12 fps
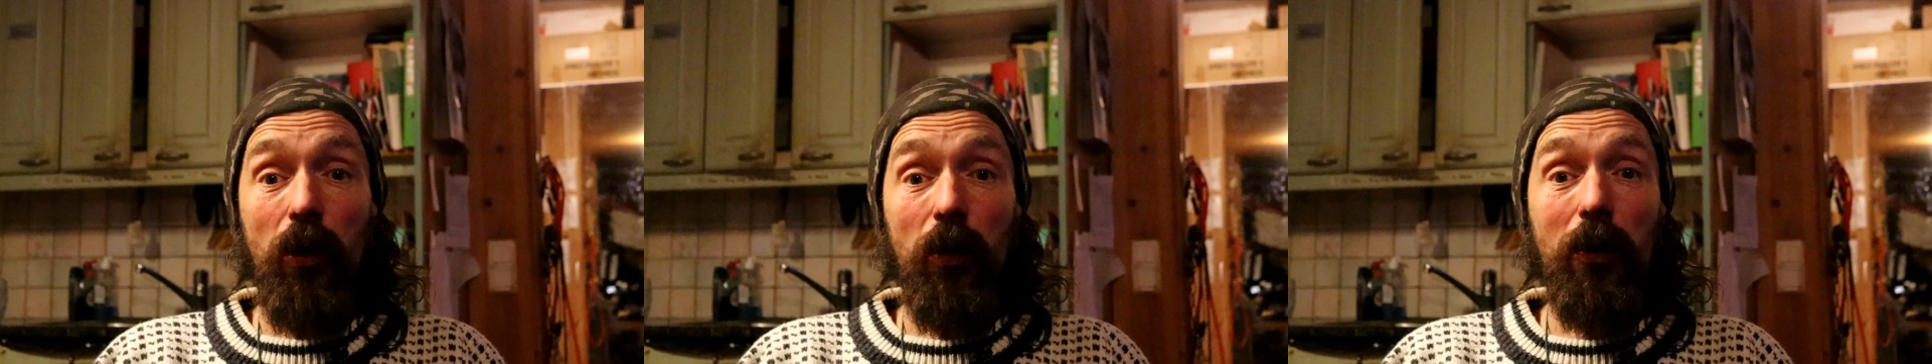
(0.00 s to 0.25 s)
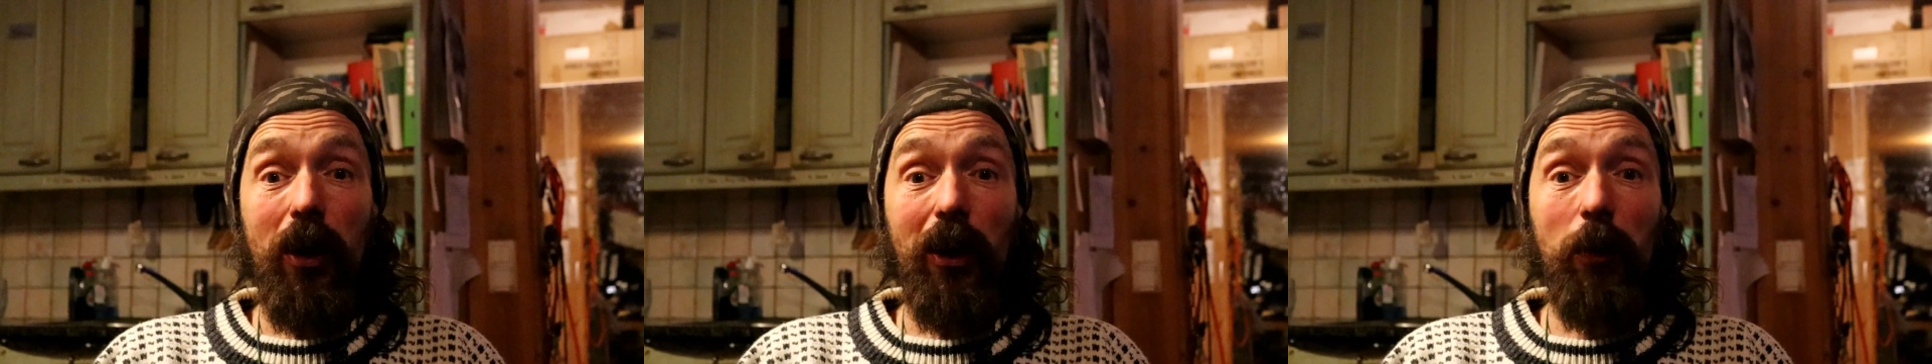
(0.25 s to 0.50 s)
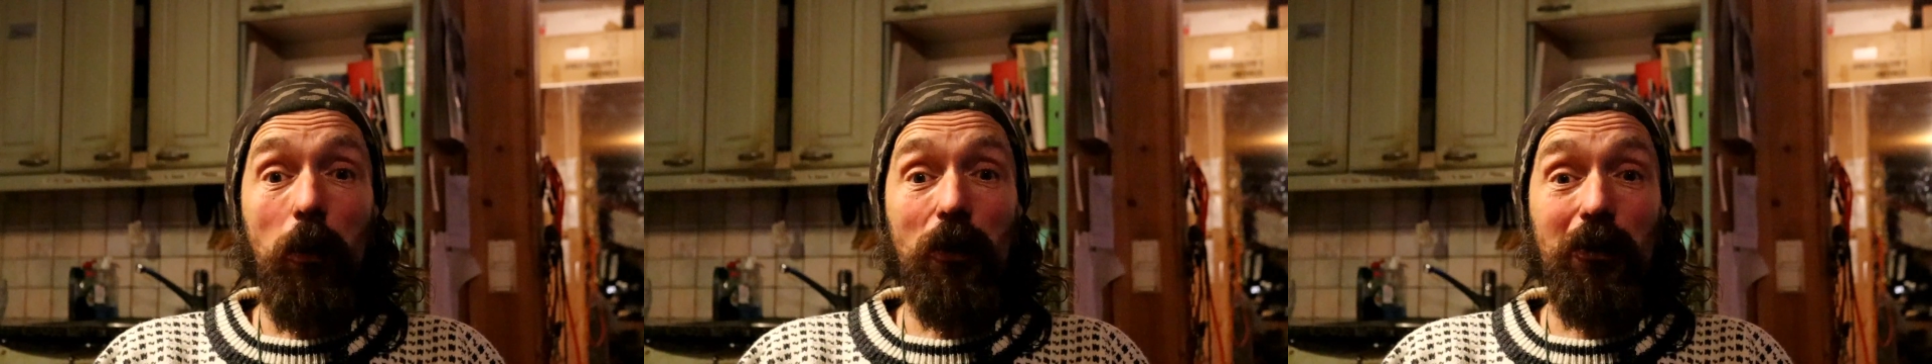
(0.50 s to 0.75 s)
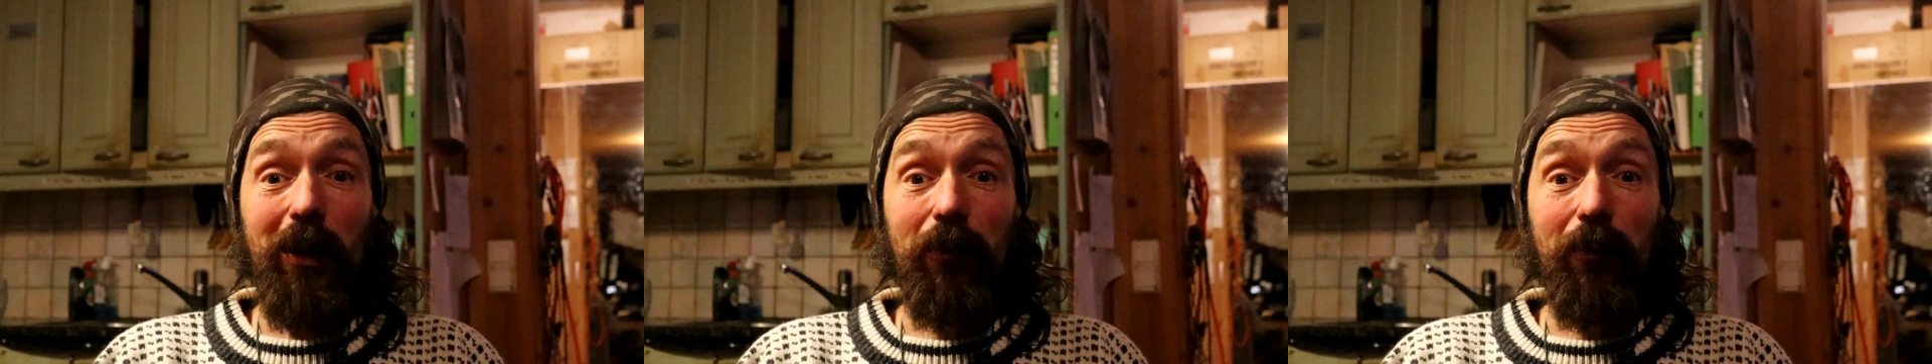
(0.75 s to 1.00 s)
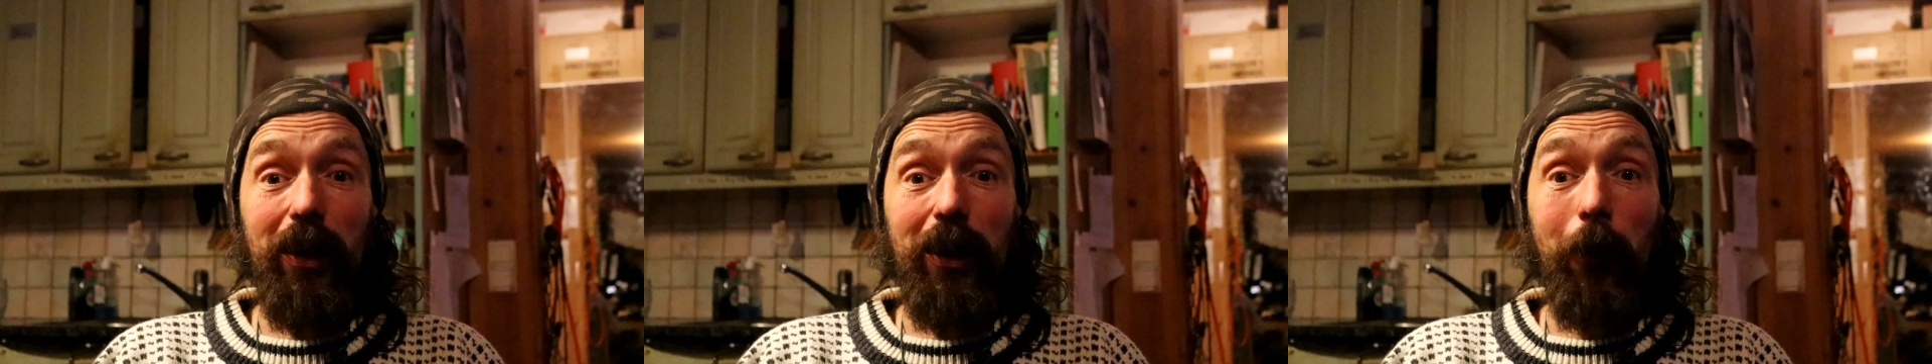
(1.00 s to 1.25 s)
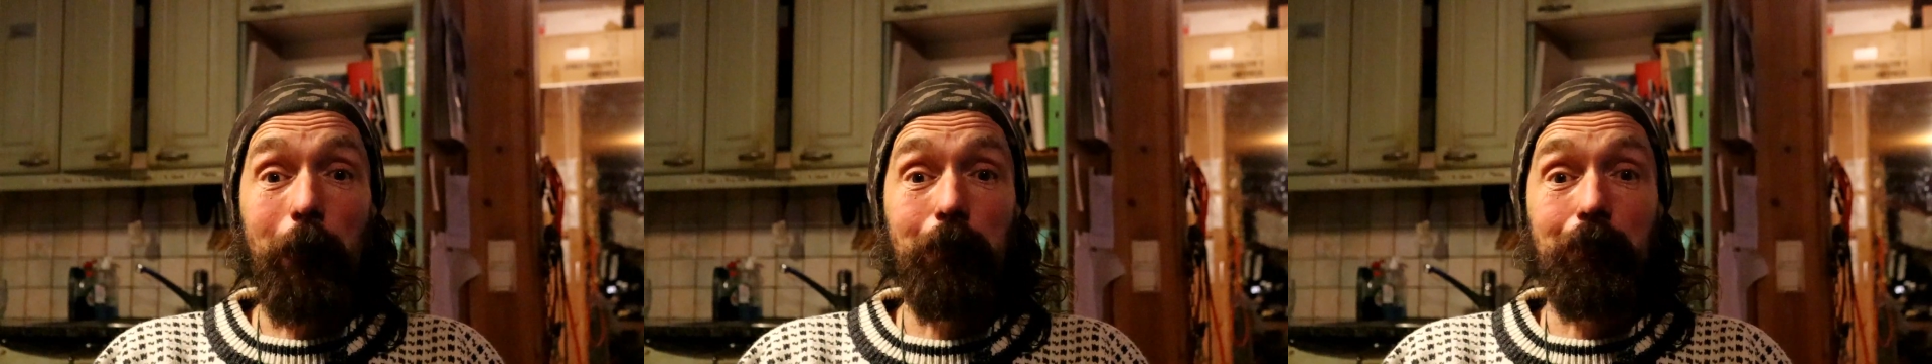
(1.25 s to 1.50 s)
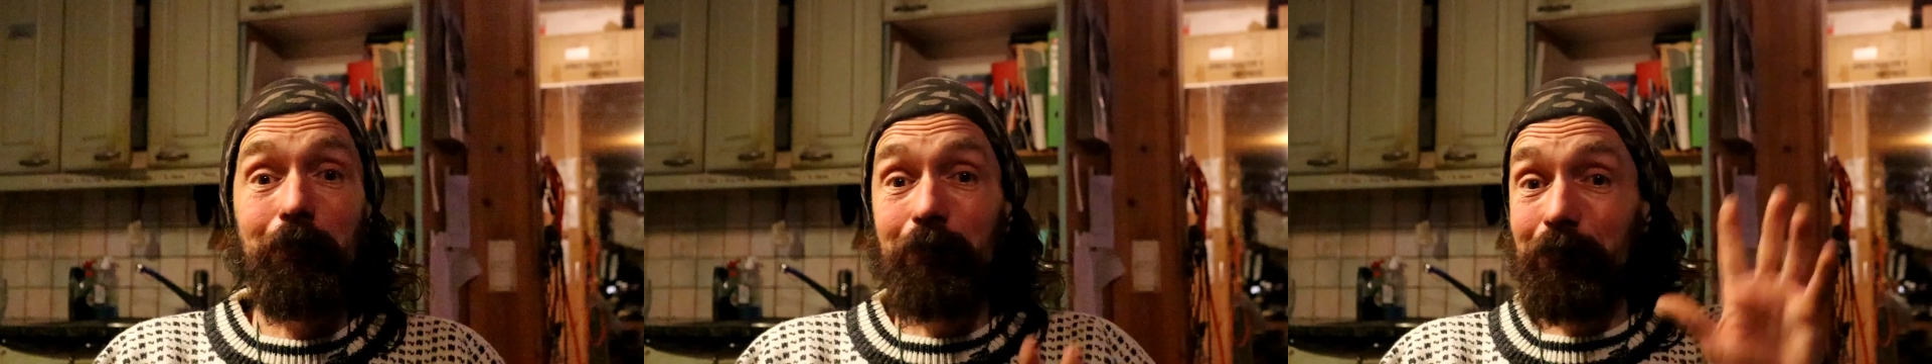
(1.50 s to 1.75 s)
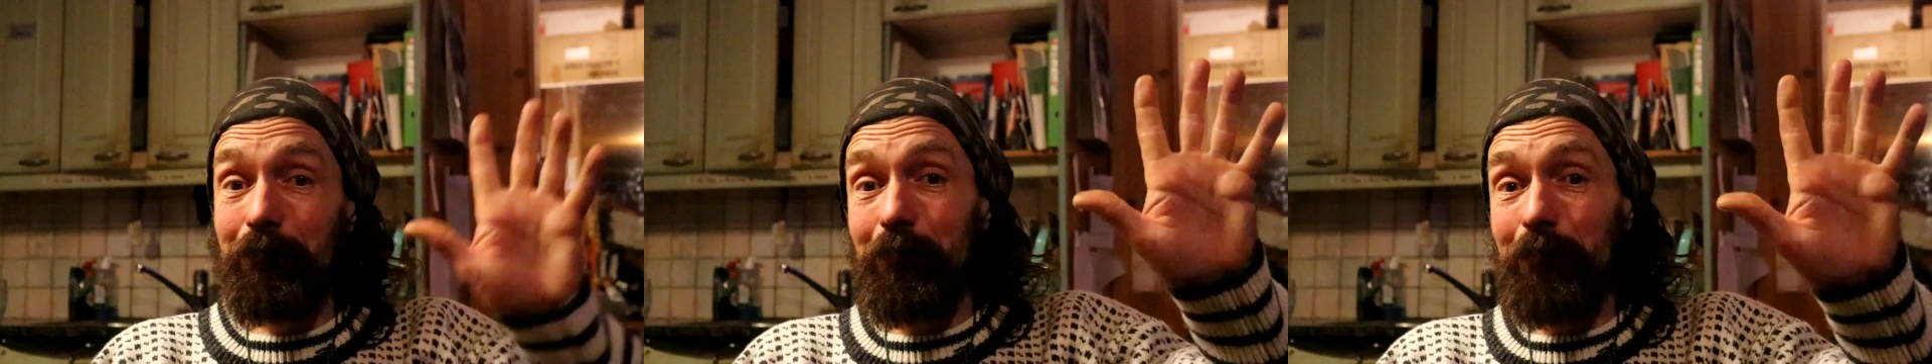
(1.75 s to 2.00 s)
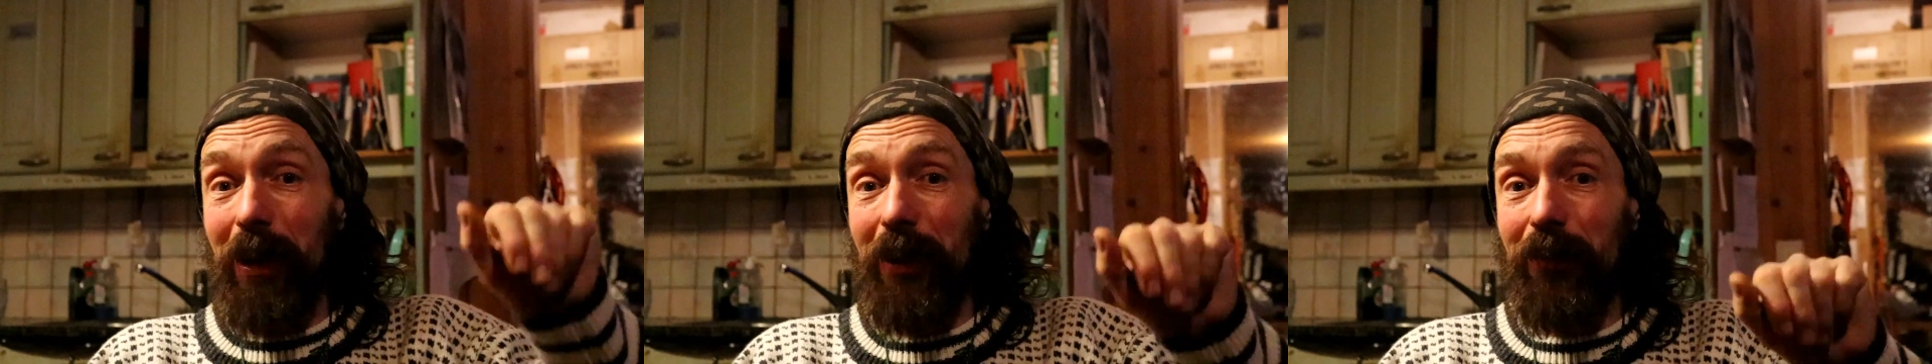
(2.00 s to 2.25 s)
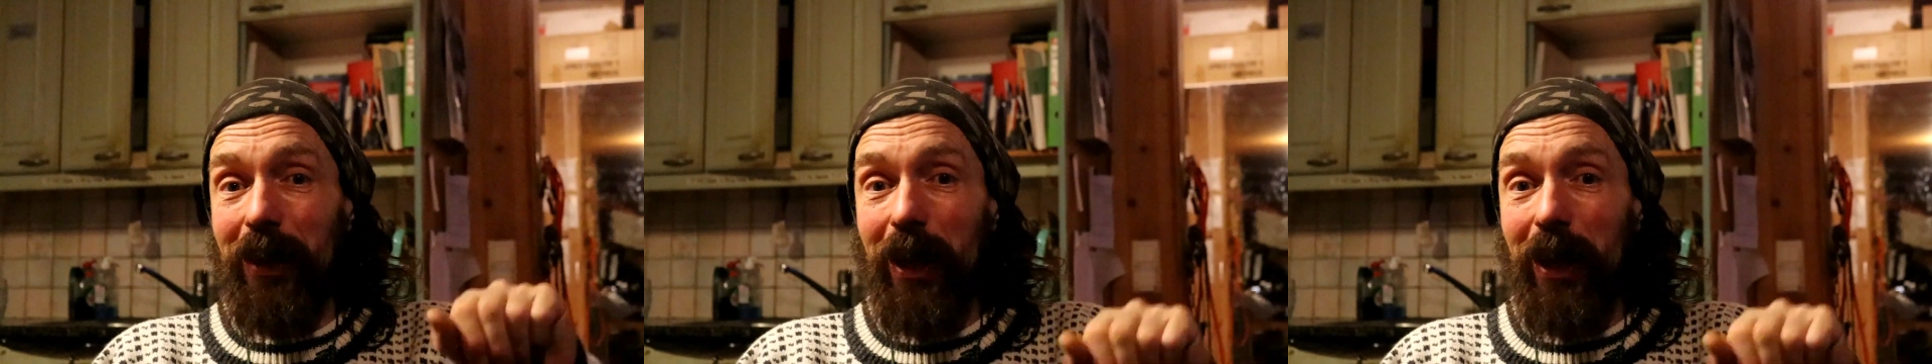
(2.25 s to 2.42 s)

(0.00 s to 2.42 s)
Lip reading: Kookily Bushcraft video. Bye for